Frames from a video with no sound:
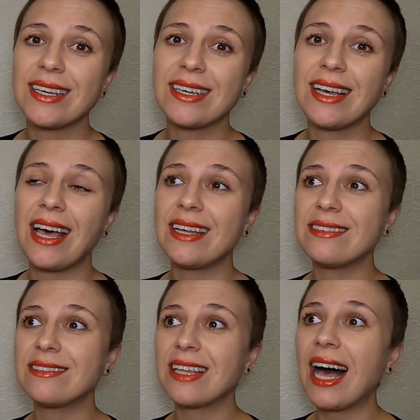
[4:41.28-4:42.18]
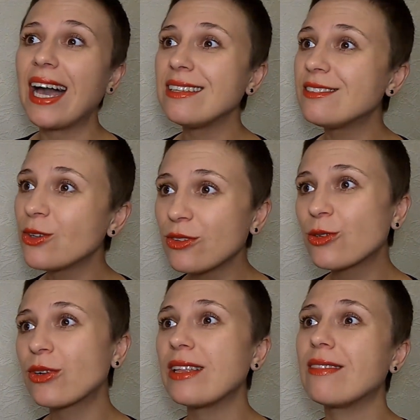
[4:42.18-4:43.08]
And I
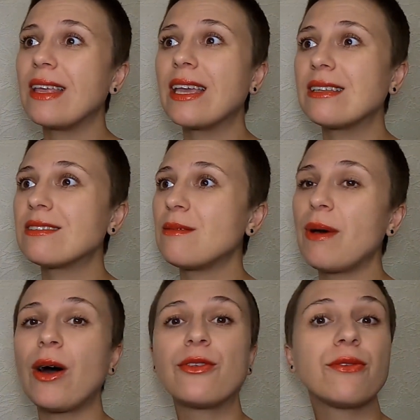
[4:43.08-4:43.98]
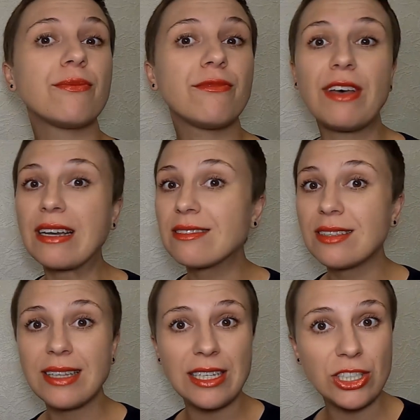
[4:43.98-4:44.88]
don't really think it's about
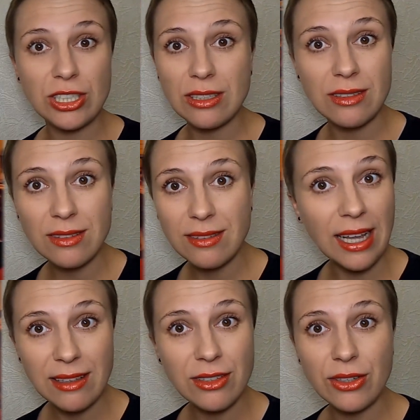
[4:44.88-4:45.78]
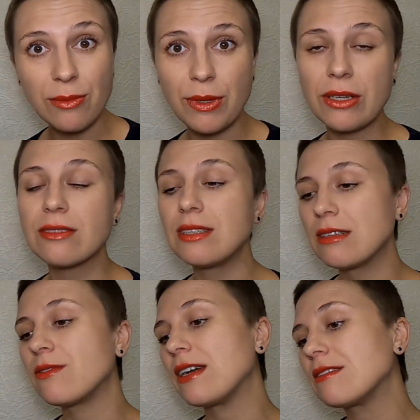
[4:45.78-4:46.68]
vaccination neither, because
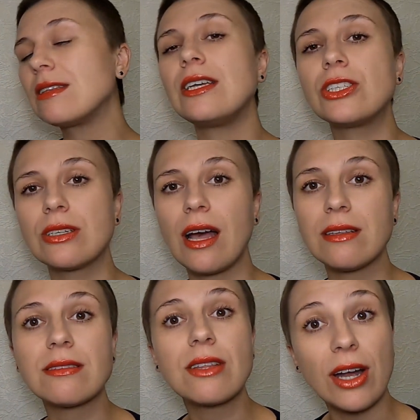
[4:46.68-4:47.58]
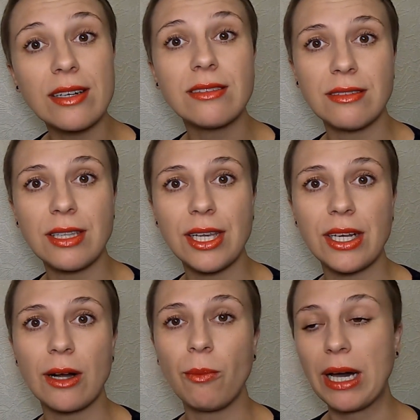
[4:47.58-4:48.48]
yes, vaccination has started
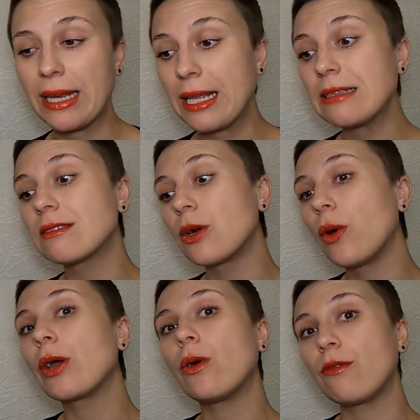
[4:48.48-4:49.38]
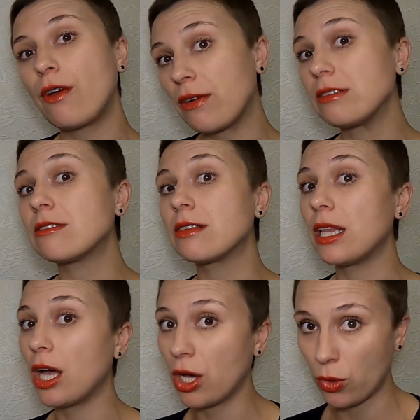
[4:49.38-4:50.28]
here, but it's going on very
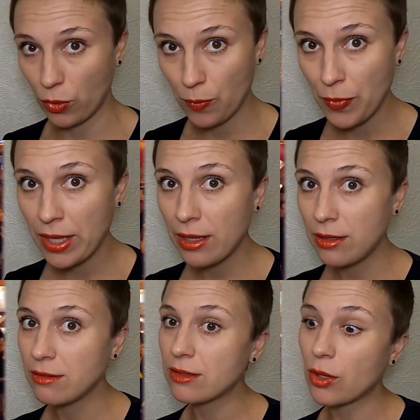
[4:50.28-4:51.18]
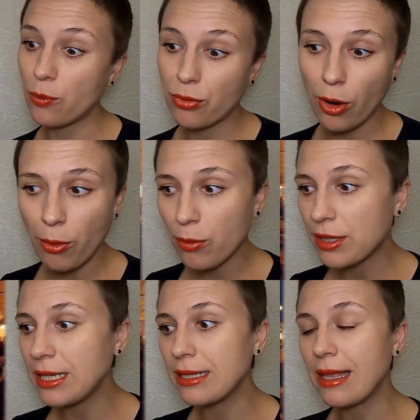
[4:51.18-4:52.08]
slow. So
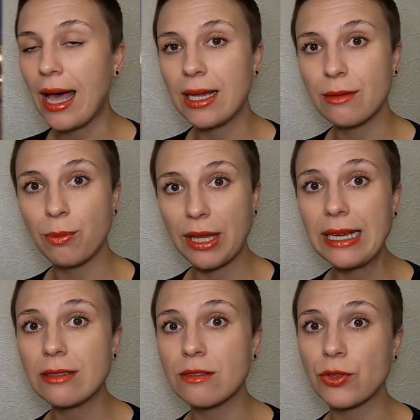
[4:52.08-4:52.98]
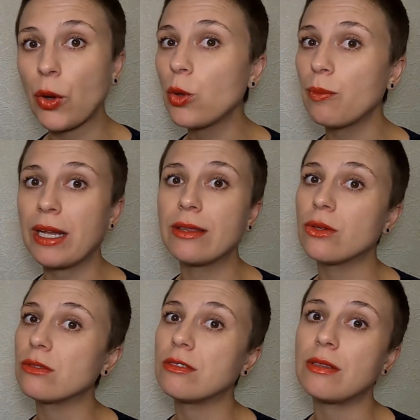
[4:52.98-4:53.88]
probably it had played its role, but
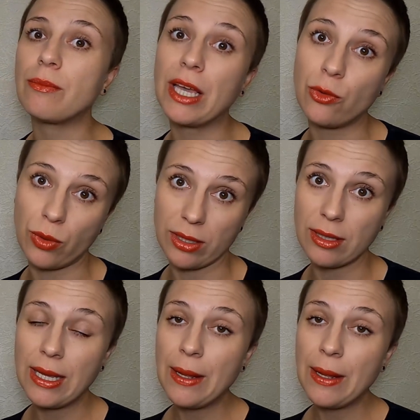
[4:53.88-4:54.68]
not the main one.